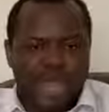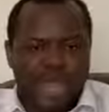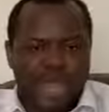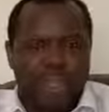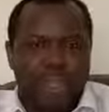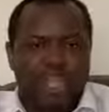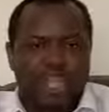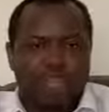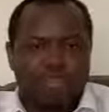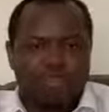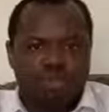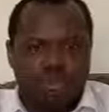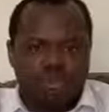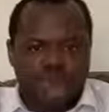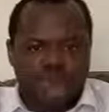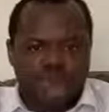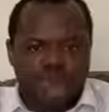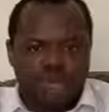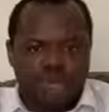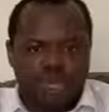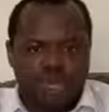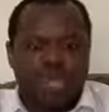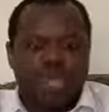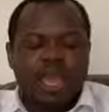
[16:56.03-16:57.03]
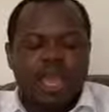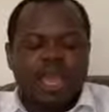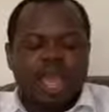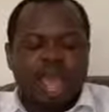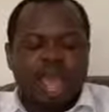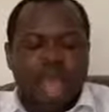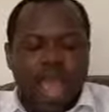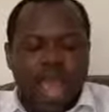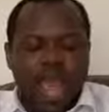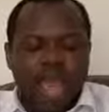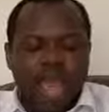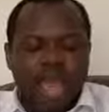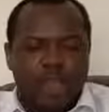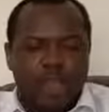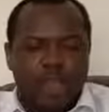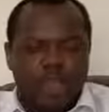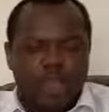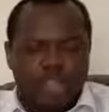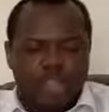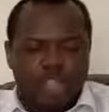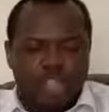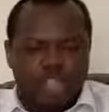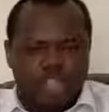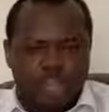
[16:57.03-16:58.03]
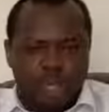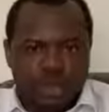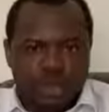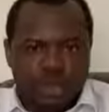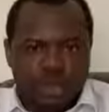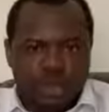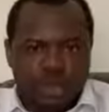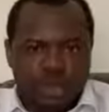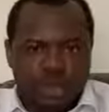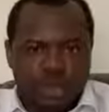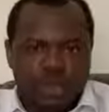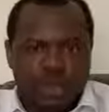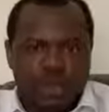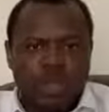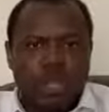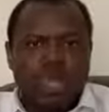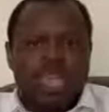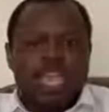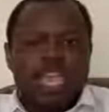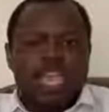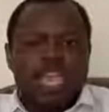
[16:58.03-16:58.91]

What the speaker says: any right, I will do so.